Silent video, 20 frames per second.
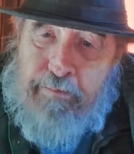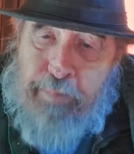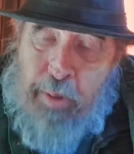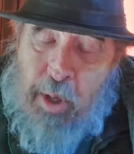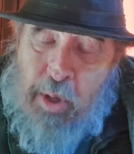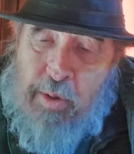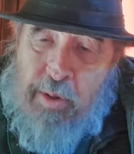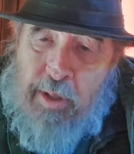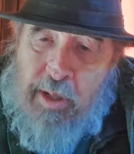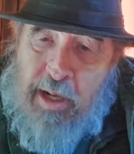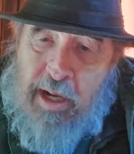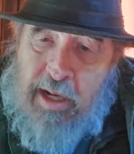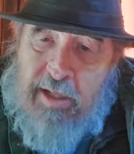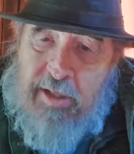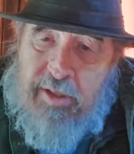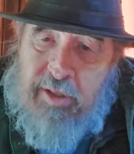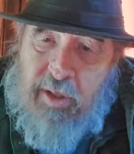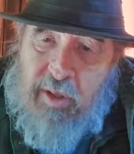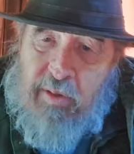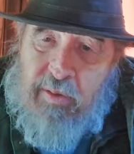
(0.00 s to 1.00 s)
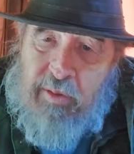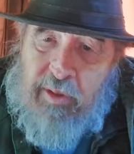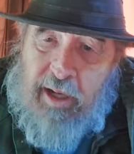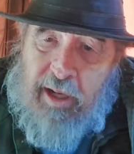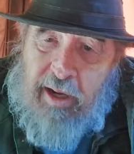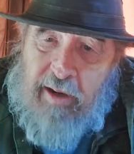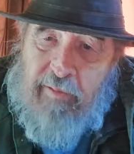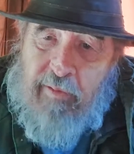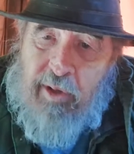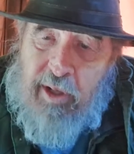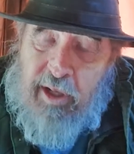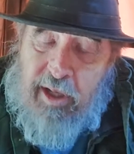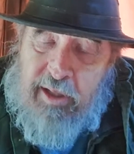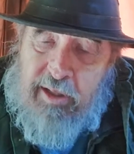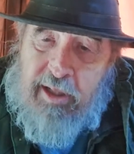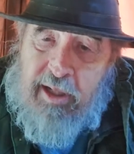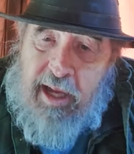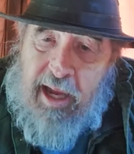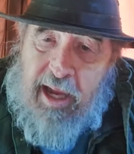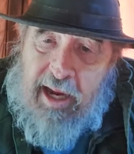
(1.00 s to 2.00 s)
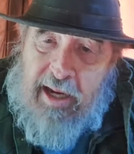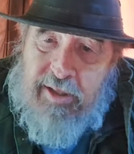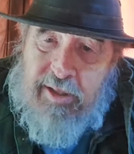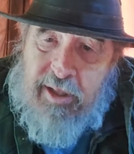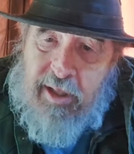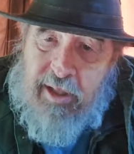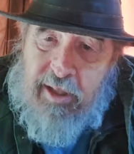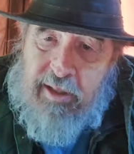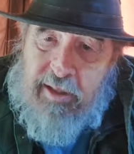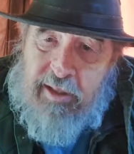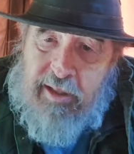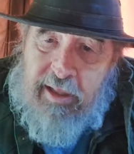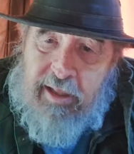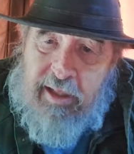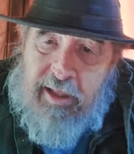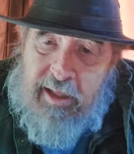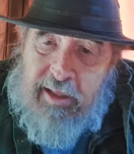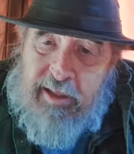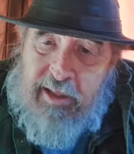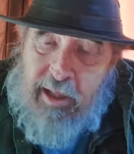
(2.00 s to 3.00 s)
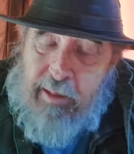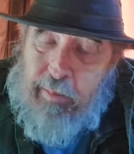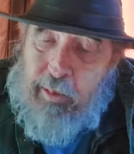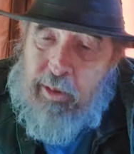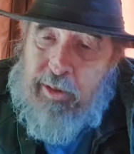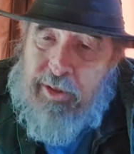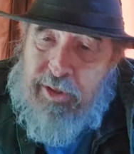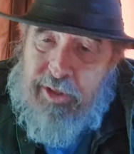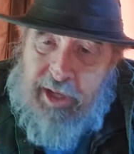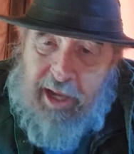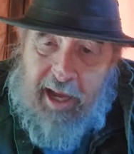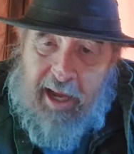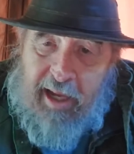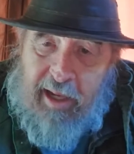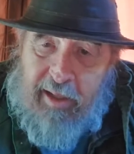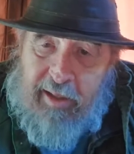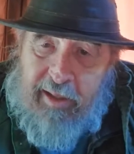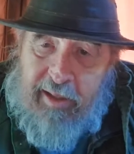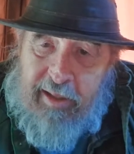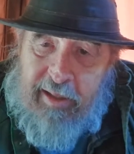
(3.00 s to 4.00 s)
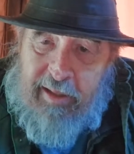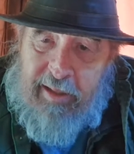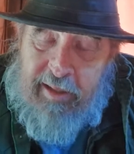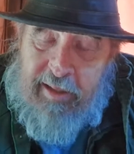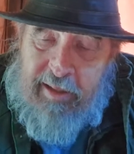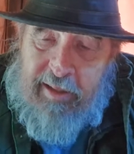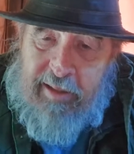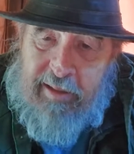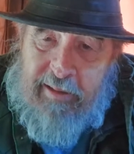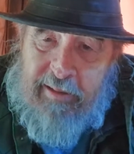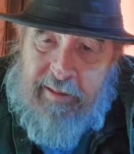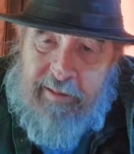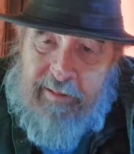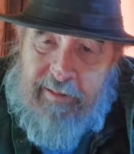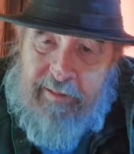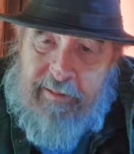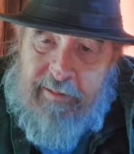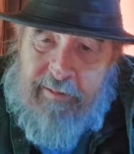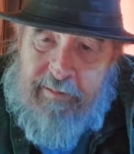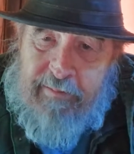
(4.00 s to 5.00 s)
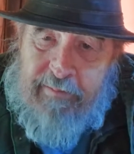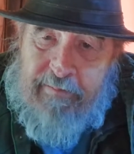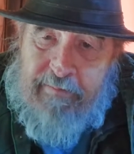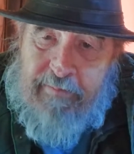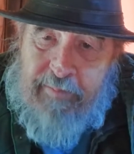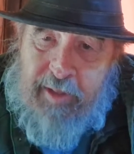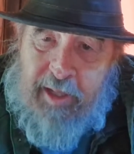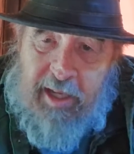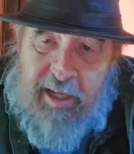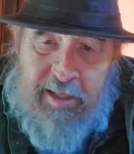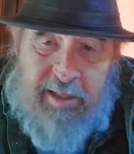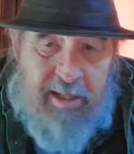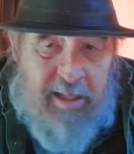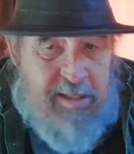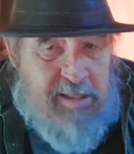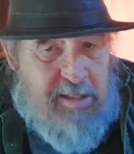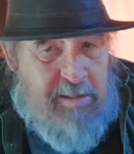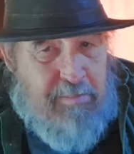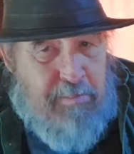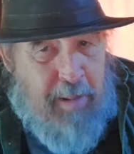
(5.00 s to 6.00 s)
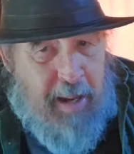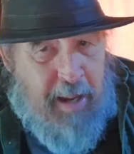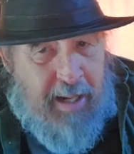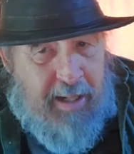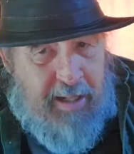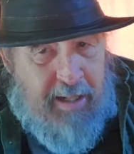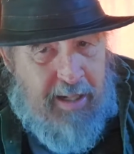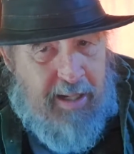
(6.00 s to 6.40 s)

Putin has shown every indication that he doubles down. He doesn't back